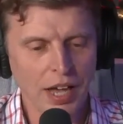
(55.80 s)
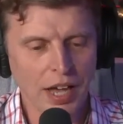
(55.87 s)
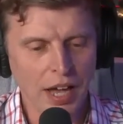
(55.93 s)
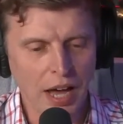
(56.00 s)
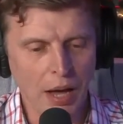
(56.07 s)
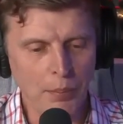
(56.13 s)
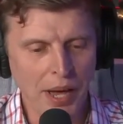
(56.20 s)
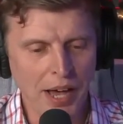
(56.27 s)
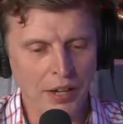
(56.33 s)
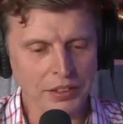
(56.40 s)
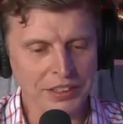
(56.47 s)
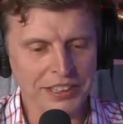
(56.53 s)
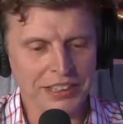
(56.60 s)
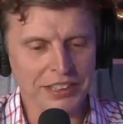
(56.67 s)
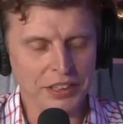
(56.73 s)
about
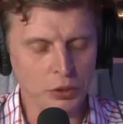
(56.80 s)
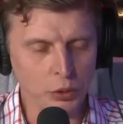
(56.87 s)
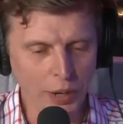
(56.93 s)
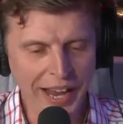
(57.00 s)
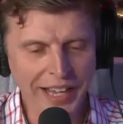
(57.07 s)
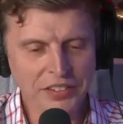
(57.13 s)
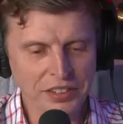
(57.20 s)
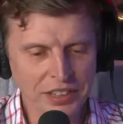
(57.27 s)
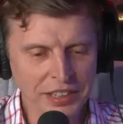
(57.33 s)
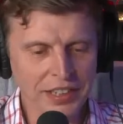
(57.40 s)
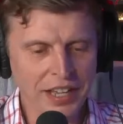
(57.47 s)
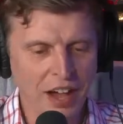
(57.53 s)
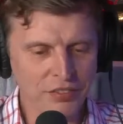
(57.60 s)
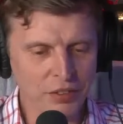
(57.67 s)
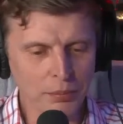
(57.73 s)
granting
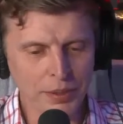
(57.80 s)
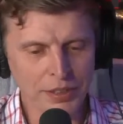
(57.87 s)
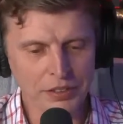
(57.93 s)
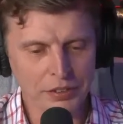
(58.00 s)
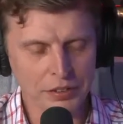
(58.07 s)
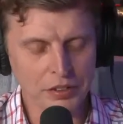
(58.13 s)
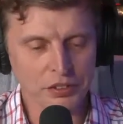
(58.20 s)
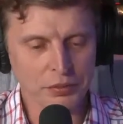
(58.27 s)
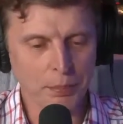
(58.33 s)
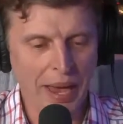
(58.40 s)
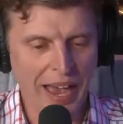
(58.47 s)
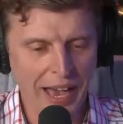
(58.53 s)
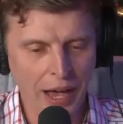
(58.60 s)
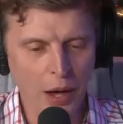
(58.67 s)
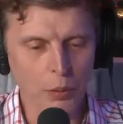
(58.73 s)
governments
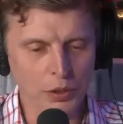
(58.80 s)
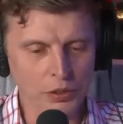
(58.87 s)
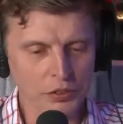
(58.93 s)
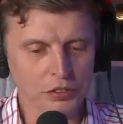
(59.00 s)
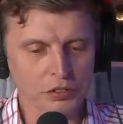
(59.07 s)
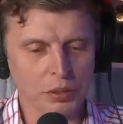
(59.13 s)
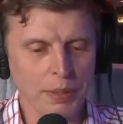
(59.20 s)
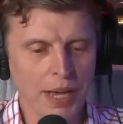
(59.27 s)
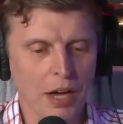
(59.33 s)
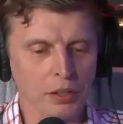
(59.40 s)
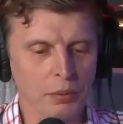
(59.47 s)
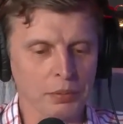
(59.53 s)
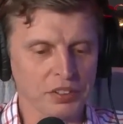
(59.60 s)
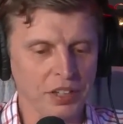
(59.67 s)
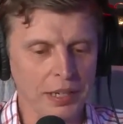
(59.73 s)
powers to be able
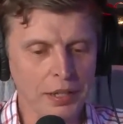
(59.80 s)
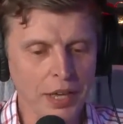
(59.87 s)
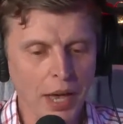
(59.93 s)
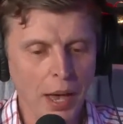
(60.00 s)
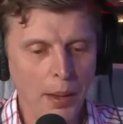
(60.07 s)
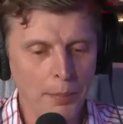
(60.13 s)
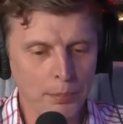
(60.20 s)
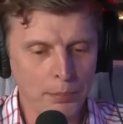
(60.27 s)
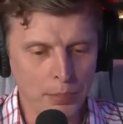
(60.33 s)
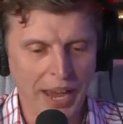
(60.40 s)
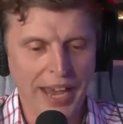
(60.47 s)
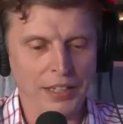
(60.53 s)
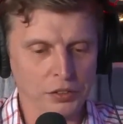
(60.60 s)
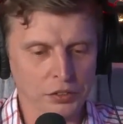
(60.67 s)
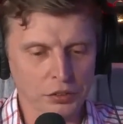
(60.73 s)
to, say,
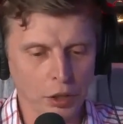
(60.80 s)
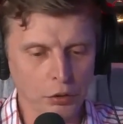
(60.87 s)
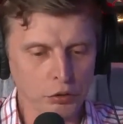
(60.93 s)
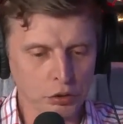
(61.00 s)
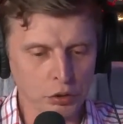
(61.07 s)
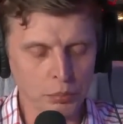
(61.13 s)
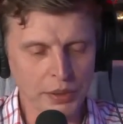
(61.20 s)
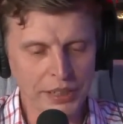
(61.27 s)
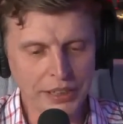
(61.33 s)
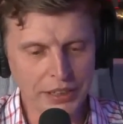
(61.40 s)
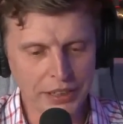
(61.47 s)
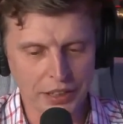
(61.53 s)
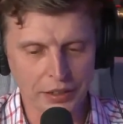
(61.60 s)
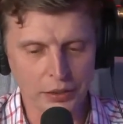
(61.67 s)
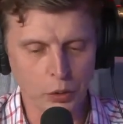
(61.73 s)
ban social
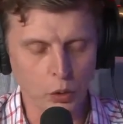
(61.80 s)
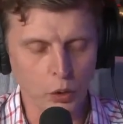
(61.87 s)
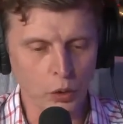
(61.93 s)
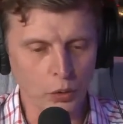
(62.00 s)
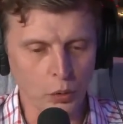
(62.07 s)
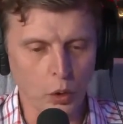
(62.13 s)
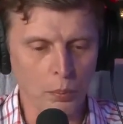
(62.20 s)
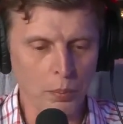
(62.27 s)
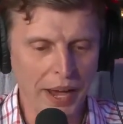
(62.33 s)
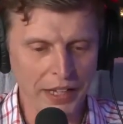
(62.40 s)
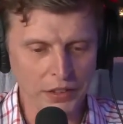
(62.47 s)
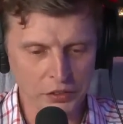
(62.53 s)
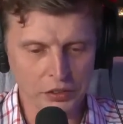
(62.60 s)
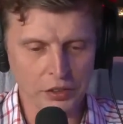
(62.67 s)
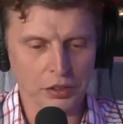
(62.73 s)
media or
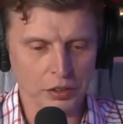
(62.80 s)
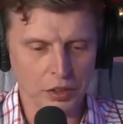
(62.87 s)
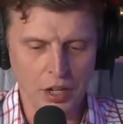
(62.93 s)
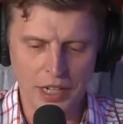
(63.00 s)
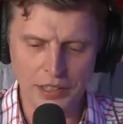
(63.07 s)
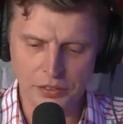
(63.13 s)
ban certain kinds